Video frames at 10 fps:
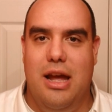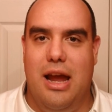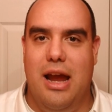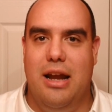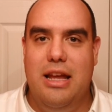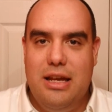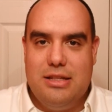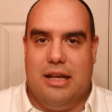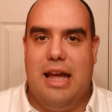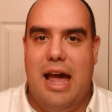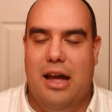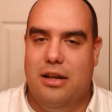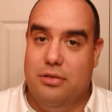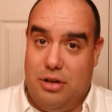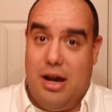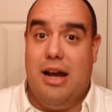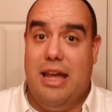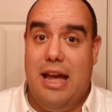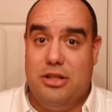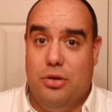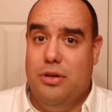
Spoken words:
and he is a cocky asshole.